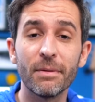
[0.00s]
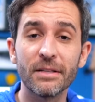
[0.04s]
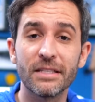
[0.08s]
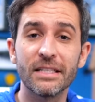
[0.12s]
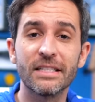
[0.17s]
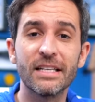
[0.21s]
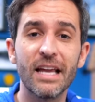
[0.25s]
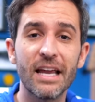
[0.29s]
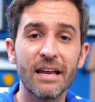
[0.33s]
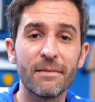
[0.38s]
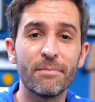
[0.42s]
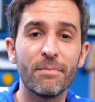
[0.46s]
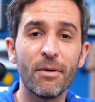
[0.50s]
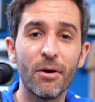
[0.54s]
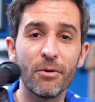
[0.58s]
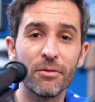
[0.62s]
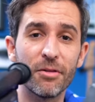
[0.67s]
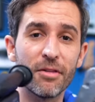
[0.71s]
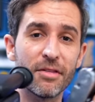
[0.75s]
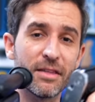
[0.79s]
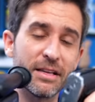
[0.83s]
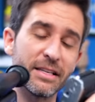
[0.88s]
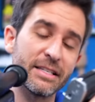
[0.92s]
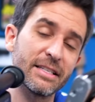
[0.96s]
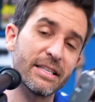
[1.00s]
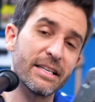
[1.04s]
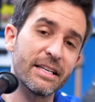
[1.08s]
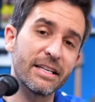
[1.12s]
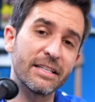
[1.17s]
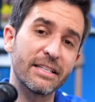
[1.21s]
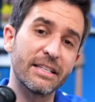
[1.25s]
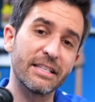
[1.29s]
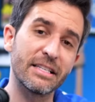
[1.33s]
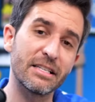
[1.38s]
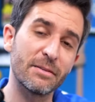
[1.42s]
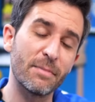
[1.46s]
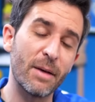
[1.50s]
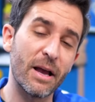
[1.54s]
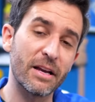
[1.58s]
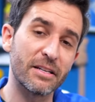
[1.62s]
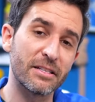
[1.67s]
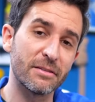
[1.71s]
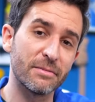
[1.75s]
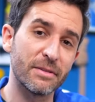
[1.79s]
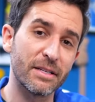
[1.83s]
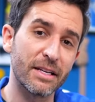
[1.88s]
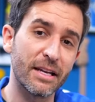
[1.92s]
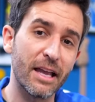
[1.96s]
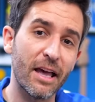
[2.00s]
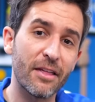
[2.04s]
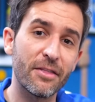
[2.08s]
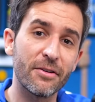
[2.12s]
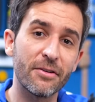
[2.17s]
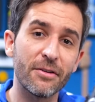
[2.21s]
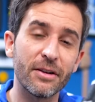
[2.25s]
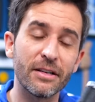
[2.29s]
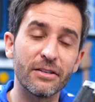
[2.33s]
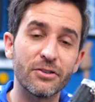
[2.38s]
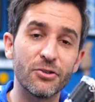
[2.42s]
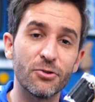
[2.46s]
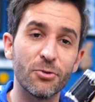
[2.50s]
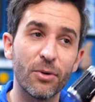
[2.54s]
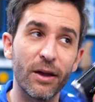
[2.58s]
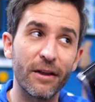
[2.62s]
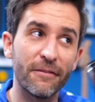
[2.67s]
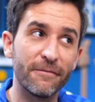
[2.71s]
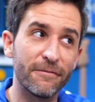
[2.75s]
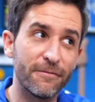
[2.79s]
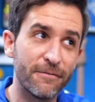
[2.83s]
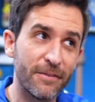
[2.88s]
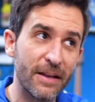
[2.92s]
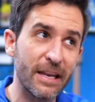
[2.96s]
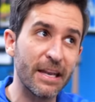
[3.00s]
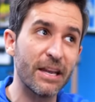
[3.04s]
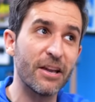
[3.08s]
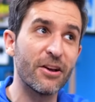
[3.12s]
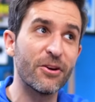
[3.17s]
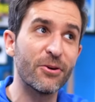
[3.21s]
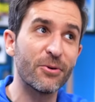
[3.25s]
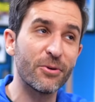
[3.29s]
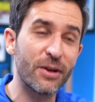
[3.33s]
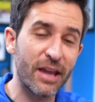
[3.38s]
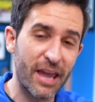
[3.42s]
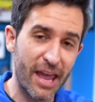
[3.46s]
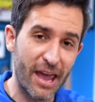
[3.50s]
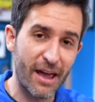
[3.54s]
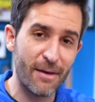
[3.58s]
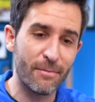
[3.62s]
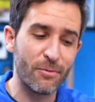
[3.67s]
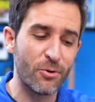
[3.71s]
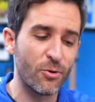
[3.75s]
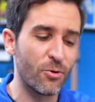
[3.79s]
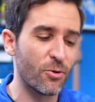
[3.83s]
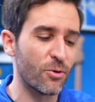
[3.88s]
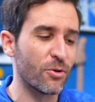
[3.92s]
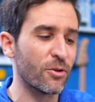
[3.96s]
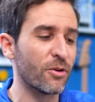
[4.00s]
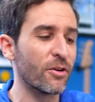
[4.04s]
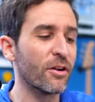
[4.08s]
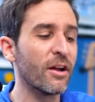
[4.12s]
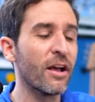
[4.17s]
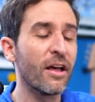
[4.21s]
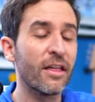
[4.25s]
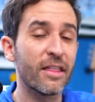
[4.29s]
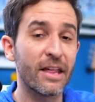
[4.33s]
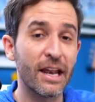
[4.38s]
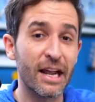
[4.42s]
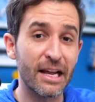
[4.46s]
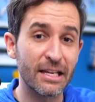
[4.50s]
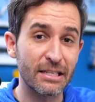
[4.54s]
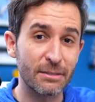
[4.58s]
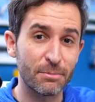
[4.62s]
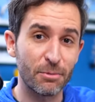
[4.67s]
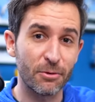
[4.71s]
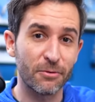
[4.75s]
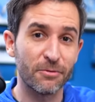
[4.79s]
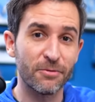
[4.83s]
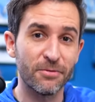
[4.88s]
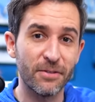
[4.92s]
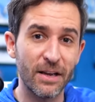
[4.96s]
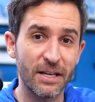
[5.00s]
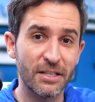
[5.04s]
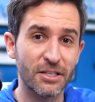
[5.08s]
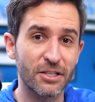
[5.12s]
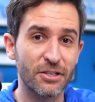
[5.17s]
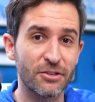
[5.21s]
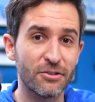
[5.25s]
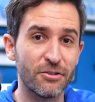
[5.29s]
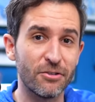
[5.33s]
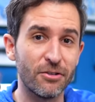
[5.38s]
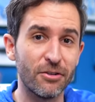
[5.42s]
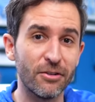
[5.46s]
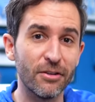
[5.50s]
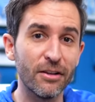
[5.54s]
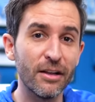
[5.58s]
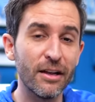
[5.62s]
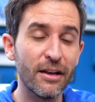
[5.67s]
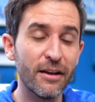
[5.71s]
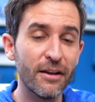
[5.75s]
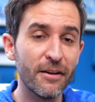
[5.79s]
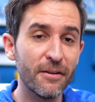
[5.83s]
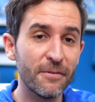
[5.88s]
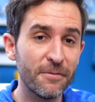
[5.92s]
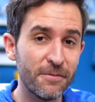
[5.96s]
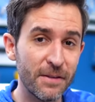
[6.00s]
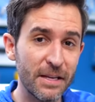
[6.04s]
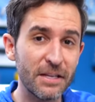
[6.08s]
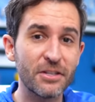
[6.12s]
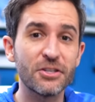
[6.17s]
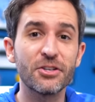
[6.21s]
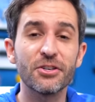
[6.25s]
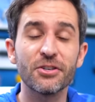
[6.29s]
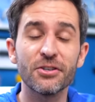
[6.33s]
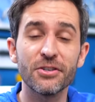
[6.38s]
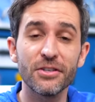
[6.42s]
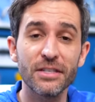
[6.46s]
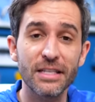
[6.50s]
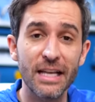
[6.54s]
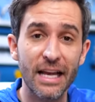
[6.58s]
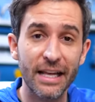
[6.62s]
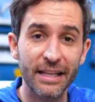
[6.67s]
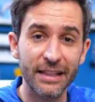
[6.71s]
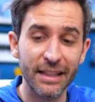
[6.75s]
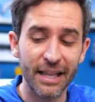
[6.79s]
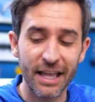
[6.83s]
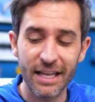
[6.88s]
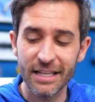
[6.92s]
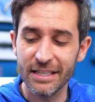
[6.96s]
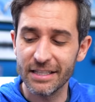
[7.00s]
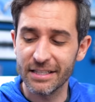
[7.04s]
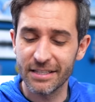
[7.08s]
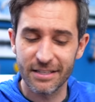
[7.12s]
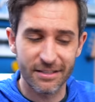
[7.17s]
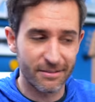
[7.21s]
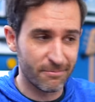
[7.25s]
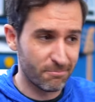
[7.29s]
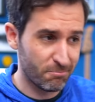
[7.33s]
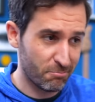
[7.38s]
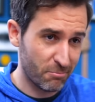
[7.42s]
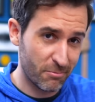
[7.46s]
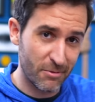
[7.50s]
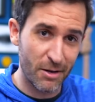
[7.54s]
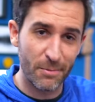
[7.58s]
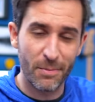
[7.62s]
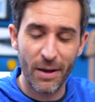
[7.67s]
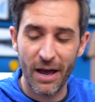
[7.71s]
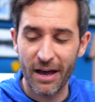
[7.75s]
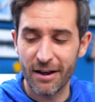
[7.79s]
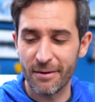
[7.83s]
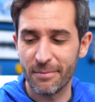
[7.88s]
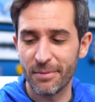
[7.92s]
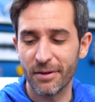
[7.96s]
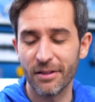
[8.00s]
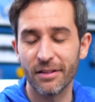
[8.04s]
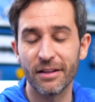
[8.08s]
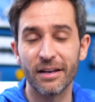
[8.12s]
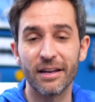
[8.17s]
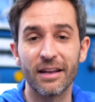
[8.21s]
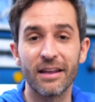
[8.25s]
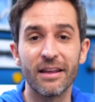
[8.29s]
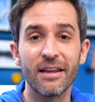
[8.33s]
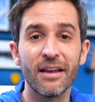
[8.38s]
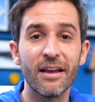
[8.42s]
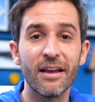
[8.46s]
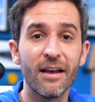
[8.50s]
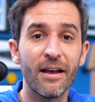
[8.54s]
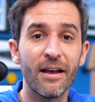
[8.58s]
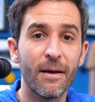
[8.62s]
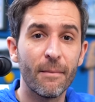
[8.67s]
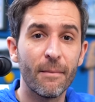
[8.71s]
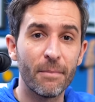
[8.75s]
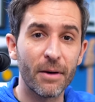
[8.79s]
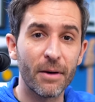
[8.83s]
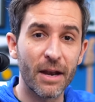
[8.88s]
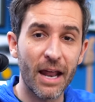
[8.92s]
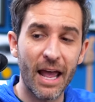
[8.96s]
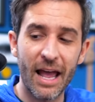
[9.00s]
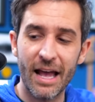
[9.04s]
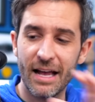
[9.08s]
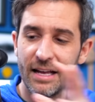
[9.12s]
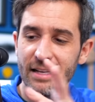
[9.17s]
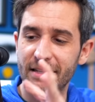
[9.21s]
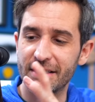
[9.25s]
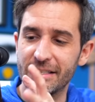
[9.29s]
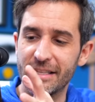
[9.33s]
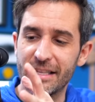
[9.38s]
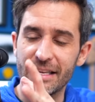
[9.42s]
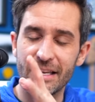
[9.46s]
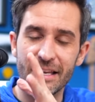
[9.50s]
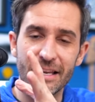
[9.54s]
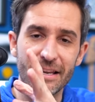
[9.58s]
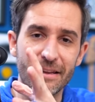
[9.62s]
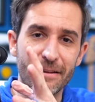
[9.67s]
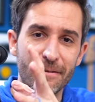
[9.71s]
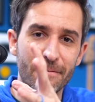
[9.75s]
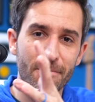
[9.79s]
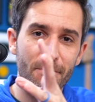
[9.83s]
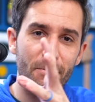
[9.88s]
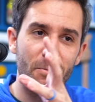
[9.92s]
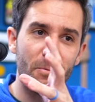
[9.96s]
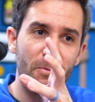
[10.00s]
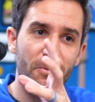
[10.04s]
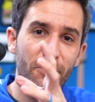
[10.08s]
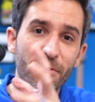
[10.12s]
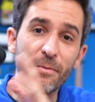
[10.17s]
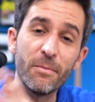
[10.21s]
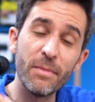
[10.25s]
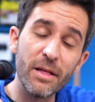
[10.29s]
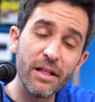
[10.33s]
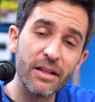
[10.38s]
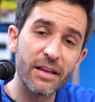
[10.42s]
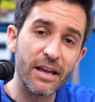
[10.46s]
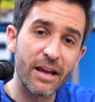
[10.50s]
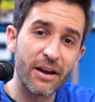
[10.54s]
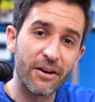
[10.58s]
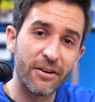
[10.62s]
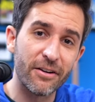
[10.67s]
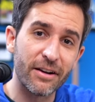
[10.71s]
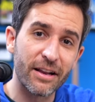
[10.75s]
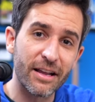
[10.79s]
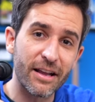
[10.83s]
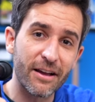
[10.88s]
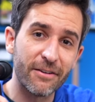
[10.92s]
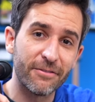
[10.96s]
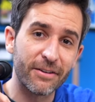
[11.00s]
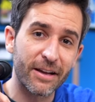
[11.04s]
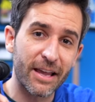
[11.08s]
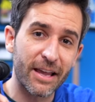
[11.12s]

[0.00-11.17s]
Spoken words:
But to take both of these things and smash them together into a video camcorder that has professional features and lens compatibility, but has the familiarity of a